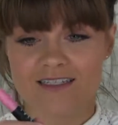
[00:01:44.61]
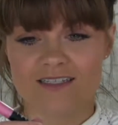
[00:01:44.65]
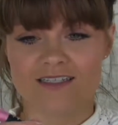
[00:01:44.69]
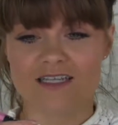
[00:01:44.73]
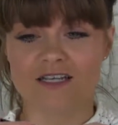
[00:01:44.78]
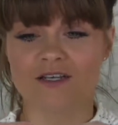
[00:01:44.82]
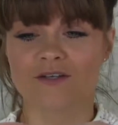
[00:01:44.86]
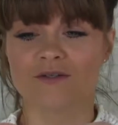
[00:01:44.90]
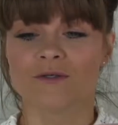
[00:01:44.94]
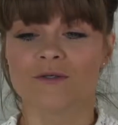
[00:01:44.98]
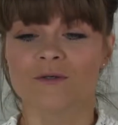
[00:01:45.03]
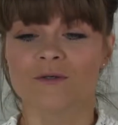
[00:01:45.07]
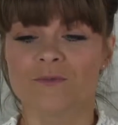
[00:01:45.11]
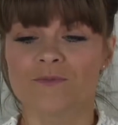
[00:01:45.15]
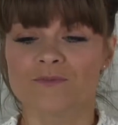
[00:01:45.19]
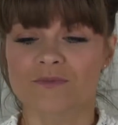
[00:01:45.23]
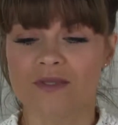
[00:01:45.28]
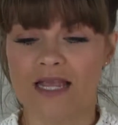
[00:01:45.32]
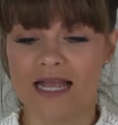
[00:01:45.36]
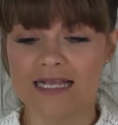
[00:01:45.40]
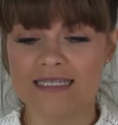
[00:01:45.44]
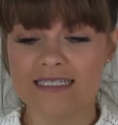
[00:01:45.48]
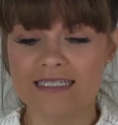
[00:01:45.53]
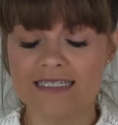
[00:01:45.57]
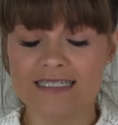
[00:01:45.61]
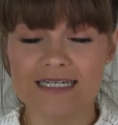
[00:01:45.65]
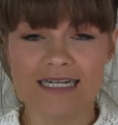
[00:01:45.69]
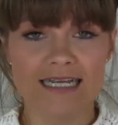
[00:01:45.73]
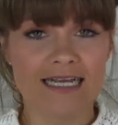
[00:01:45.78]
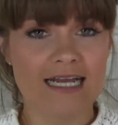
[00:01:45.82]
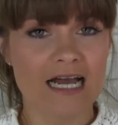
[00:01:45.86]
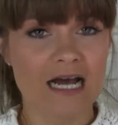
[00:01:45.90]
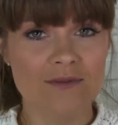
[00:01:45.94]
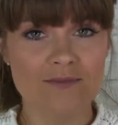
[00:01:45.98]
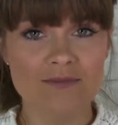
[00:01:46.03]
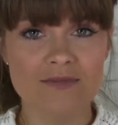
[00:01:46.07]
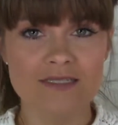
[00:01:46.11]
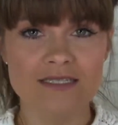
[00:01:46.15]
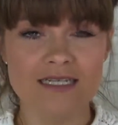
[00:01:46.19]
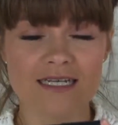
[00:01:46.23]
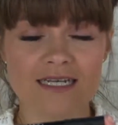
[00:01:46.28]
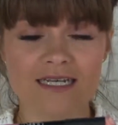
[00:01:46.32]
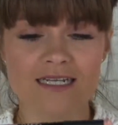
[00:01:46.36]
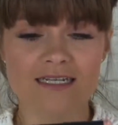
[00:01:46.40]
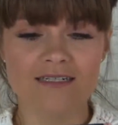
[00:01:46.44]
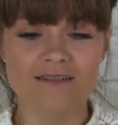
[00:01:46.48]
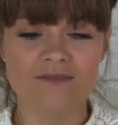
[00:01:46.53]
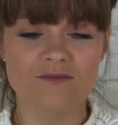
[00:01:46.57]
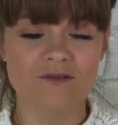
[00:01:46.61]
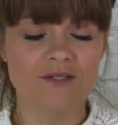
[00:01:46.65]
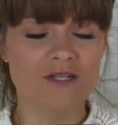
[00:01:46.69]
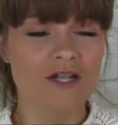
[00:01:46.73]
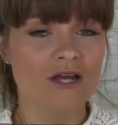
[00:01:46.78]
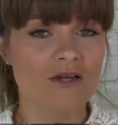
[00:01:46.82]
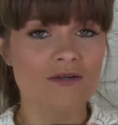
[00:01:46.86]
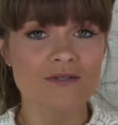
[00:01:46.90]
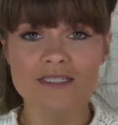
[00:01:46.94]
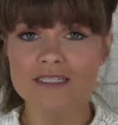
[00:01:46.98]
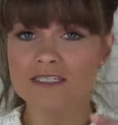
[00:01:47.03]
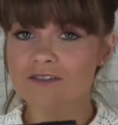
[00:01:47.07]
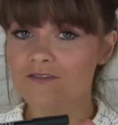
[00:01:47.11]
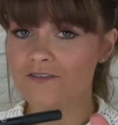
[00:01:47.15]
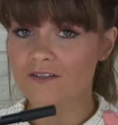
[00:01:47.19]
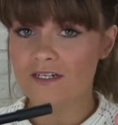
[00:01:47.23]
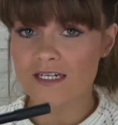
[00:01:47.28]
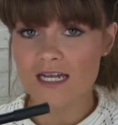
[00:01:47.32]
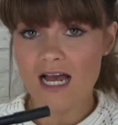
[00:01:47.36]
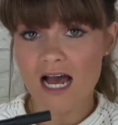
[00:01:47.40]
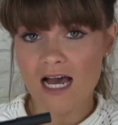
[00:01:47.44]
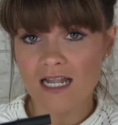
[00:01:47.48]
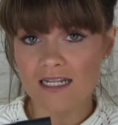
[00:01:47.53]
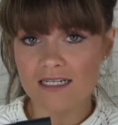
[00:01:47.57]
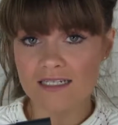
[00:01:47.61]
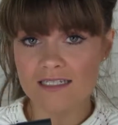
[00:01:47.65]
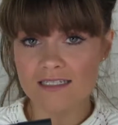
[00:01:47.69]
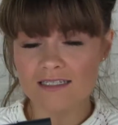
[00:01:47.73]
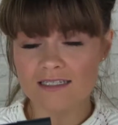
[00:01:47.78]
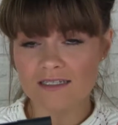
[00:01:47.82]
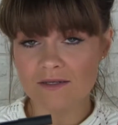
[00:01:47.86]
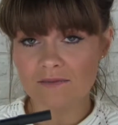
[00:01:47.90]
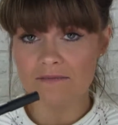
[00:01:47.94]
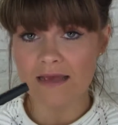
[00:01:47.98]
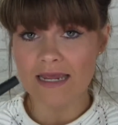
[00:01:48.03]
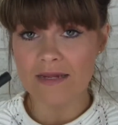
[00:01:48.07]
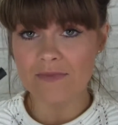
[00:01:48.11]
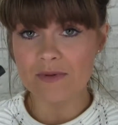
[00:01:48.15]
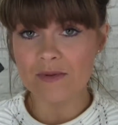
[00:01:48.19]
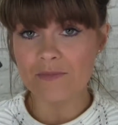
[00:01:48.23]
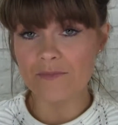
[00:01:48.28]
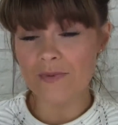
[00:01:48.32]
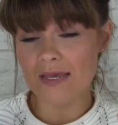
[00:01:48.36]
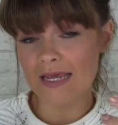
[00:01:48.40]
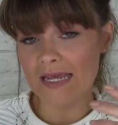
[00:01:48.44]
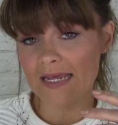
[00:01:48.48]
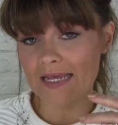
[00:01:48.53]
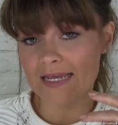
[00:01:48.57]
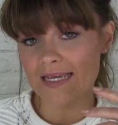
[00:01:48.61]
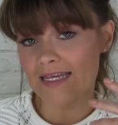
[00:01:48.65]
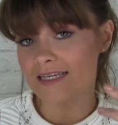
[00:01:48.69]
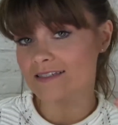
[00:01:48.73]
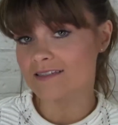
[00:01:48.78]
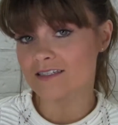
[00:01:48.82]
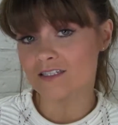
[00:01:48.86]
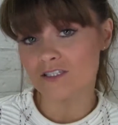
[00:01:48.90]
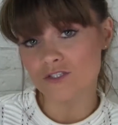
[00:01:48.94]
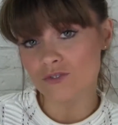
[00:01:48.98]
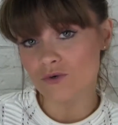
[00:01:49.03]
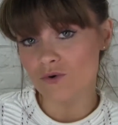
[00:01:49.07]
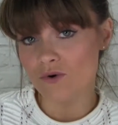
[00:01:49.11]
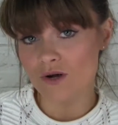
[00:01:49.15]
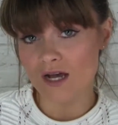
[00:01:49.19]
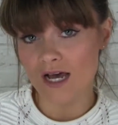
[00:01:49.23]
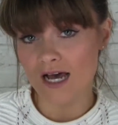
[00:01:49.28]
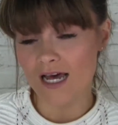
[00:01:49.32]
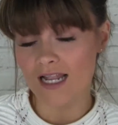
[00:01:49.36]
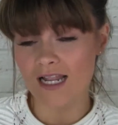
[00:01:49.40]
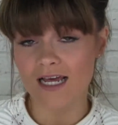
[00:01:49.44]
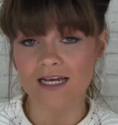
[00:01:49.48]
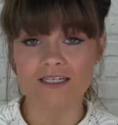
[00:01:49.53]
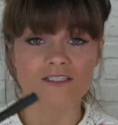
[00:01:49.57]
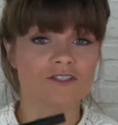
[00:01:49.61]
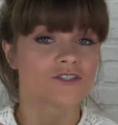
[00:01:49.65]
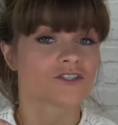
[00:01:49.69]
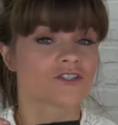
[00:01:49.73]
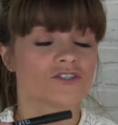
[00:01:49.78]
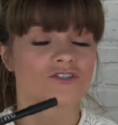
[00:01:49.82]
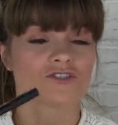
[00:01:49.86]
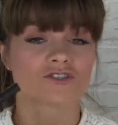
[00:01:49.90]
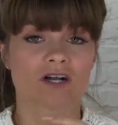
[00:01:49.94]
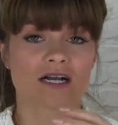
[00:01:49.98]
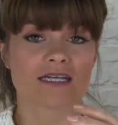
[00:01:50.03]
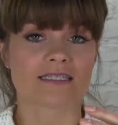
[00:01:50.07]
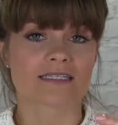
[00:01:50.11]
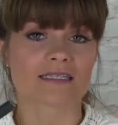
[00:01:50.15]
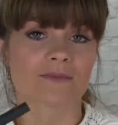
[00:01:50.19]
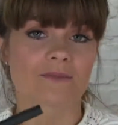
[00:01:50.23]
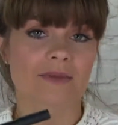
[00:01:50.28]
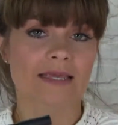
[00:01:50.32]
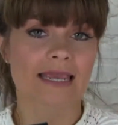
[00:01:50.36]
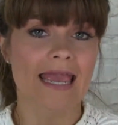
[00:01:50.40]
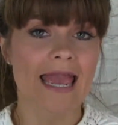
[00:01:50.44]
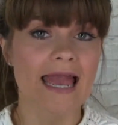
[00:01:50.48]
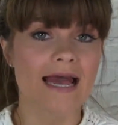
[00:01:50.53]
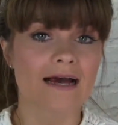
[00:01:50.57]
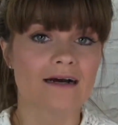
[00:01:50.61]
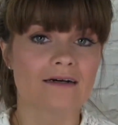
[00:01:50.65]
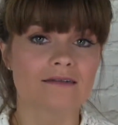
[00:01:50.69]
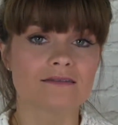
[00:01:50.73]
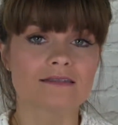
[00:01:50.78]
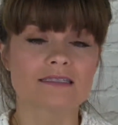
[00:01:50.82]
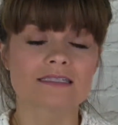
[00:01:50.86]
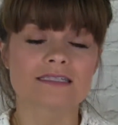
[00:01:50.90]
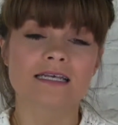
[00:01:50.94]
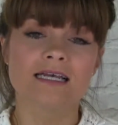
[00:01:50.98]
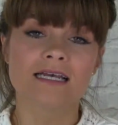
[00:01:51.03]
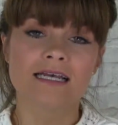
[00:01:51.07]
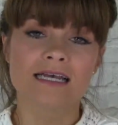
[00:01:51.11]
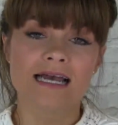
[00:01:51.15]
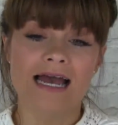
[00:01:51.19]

So as I said, it comes in loads of different colors. So maybe pink isn't your color. You could try something else.